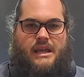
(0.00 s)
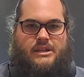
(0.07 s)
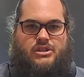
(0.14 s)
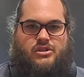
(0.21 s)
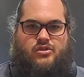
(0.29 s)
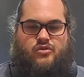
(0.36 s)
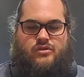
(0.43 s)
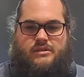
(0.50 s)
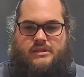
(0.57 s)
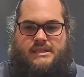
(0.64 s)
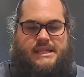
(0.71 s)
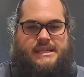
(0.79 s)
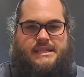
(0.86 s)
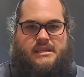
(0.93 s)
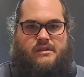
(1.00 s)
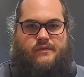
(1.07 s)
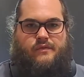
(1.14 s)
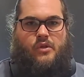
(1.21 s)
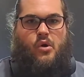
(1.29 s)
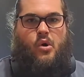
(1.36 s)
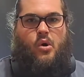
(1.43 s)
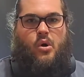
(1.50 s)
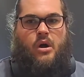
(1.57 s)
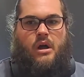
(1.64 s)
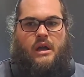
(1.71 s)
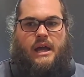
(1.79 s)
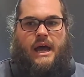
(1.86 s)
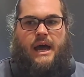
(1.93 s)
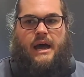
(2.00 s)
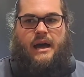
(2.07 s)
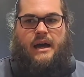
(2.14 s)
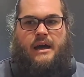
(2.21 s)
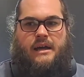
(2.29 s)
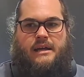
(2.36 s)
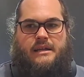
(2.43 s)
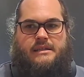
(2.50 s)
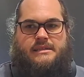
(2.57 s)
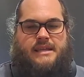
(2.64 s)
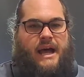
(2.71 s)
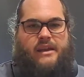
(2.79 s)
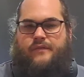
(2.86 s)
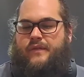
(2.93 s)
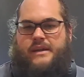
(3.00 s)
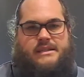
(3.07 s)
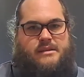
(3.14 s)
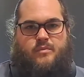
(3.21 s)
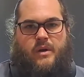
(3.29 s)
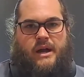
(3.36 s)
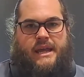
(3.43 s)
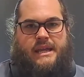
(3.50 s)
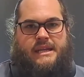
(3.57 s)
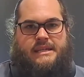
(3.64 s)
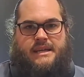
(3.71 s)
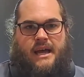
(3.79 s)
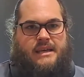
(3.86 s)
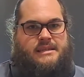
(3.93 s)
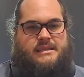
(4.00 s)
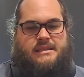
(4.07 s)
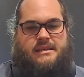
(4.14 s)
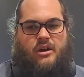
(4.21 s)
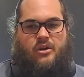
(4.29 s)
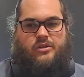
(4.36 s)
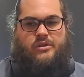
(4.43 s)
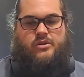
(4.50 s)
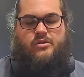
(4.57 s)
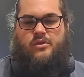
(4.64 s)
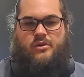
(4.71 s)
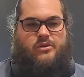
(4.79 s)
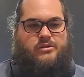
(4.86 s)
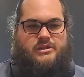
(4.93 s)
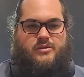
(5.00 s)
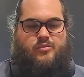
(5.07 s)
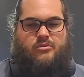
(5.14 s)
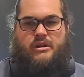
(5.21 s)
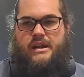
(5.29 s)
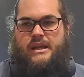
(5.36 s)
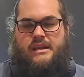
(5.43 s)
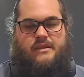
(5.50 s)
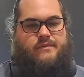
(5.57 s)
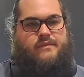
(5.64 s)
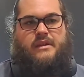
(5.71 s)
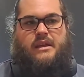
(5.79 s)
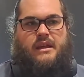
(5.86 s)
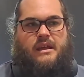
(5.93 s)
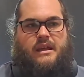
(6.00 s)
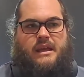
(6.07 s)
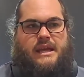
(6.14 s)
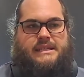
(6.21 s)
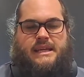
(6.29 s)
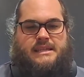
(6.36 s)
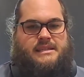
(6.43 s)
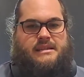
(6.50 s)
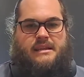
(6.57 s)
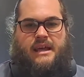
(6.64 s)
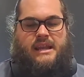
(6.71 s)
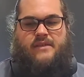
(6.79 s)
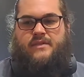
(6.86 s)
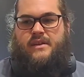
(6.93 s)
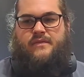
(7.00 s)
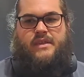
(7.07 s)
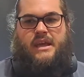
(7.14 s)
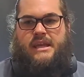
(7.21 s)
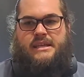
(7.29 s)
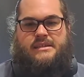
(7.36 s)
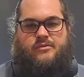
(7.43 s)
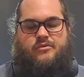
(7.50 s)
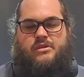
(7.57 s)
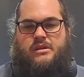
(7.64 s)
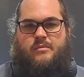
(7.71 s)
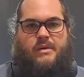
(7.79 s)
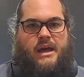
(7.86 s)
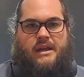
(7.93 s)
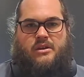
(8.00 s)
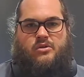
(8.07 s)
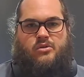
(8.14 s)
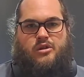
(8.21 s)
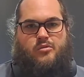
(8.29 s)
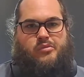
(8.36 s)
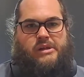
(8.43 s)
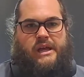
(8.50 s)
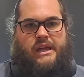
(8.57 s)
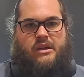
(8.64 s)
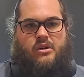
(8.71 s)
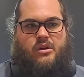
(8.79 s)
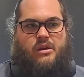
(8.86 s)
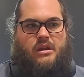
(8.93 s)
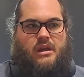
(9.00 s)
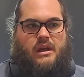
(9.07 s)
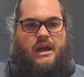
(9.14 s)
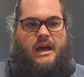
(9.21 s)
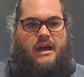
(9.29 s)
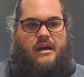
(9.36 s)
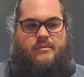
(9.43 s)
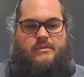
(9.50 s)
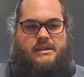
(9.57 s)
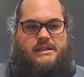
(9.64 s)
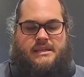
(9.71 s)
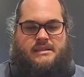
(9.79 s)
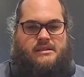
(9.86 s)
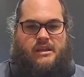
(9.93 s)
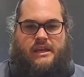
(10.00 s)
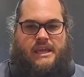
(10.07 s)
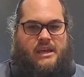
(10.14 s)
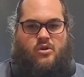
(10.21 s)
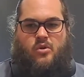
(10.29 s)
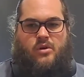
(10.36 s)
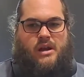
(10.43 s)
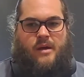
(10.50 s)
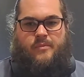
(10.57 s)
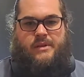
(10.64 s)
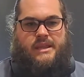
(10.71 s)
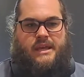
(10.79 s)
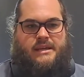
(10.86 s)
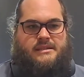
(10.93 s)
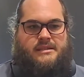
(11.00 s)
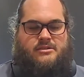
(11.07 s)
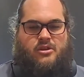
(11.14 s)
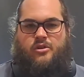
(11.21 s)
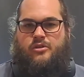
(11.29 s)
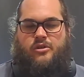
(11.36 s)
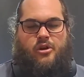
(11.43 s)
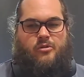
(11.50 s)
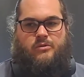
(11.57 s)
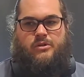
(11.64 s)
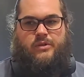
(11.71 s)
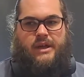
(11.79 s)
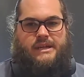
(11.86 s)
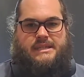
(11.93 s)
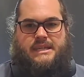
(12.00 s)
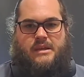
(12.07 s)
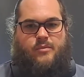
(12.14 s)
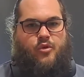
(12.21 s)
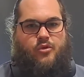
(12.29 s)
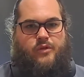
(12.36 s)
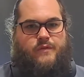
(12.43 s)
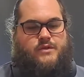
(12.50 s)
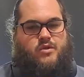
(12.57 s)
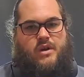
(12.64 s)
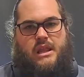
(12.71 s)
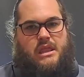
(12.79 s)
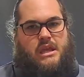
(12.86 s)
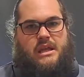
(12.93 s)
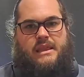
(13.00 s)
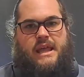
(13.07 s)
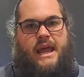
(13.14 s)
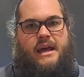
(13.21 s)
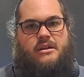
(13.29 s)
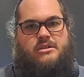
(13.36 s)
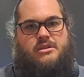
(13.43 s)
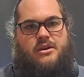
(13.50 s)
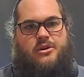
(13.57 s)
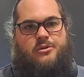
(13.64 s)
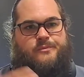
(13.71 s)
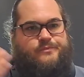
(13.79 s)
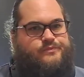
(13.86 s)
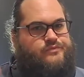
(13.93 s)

just sticks to the floor. It's unaffected by any dust on the core or debris, and if it doesn't, and even if there is a really bad court you're playing on, it doesn't get caught up in there, because there's no real deep grooves or anything in the outsole.